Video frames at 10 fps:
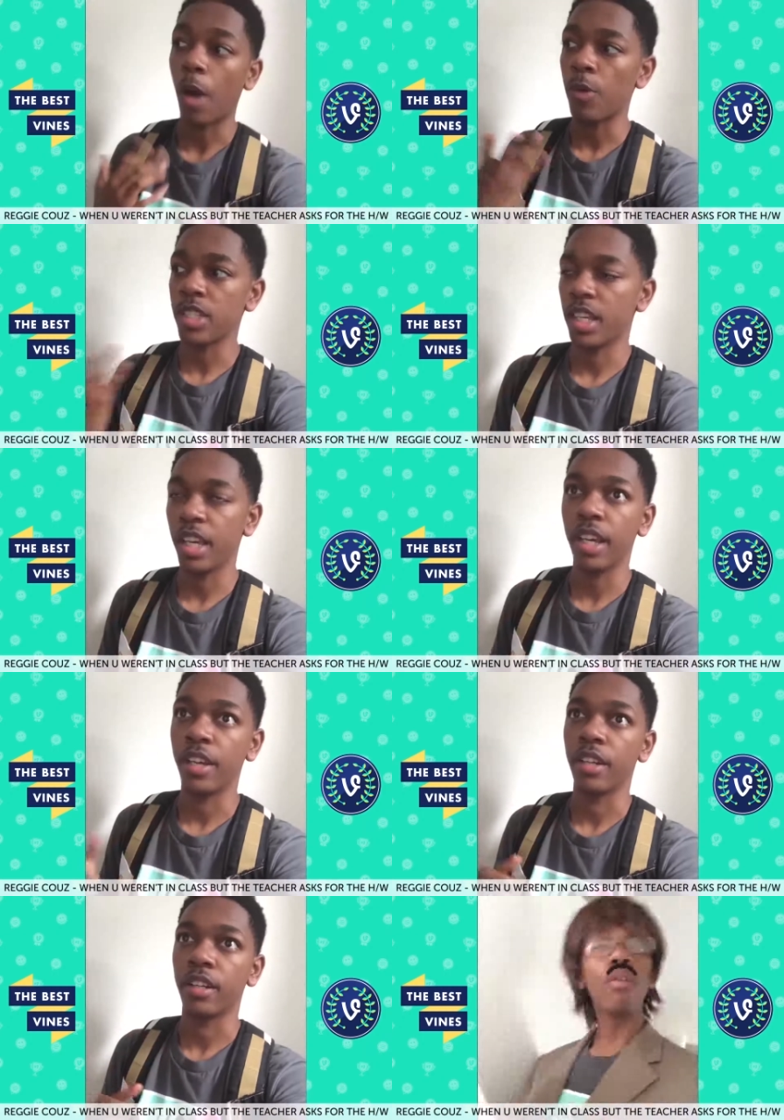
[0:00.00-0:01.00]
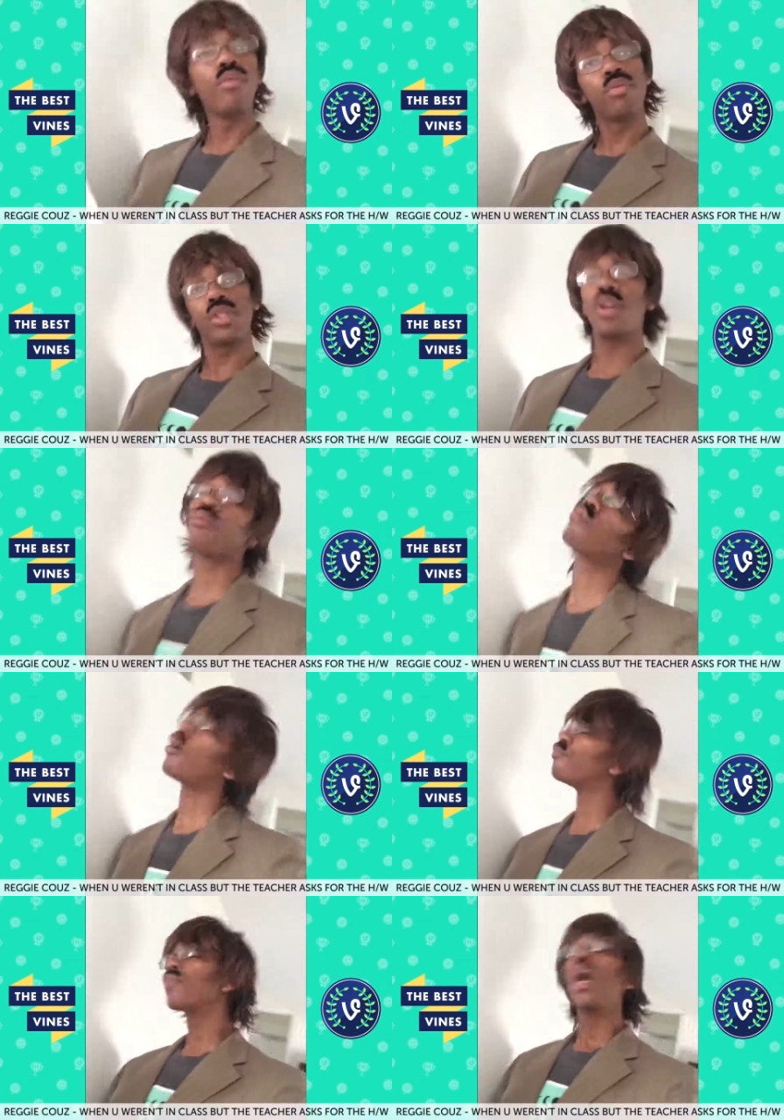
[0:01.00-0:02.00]
I wasn't here. Oh, wasn't here. Okay.
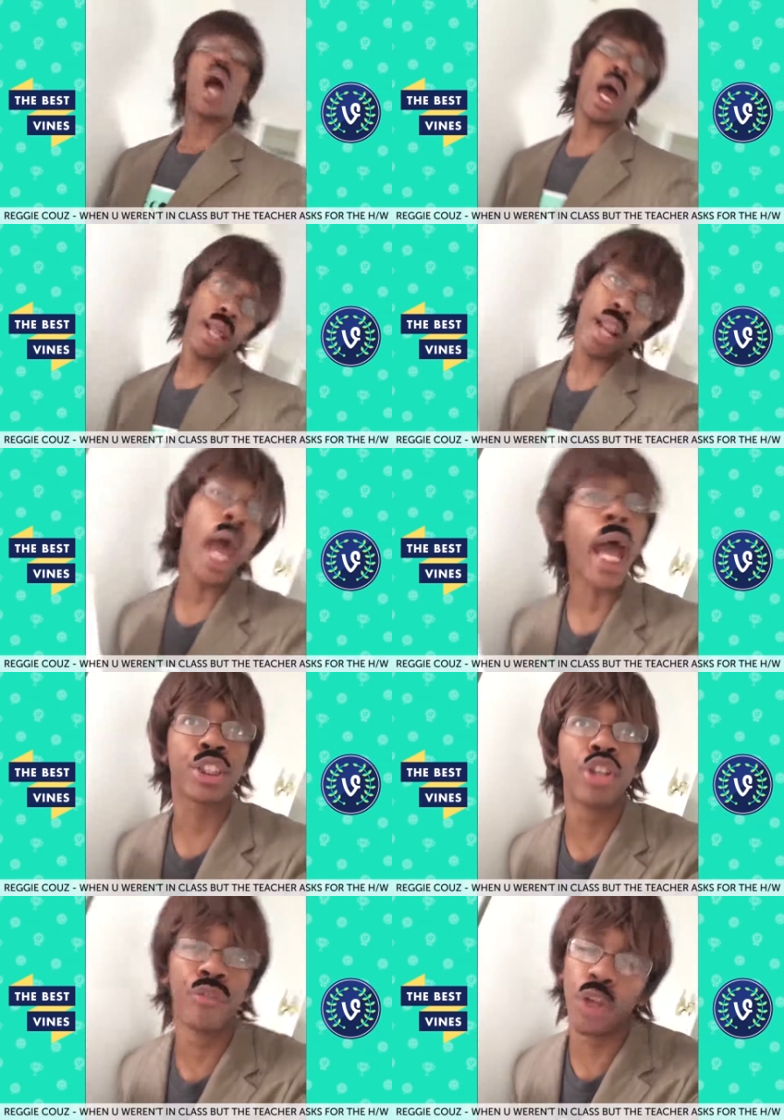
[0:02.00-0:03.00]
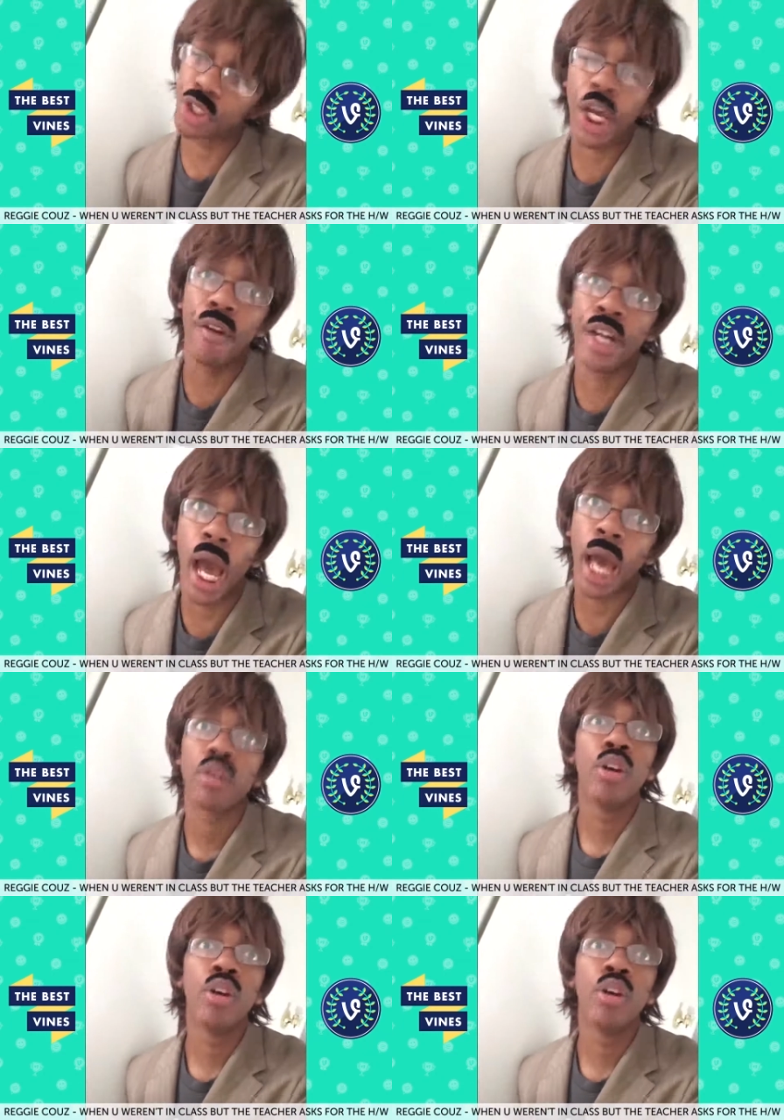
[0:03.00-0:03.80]
I didn't ask you if you was here or not.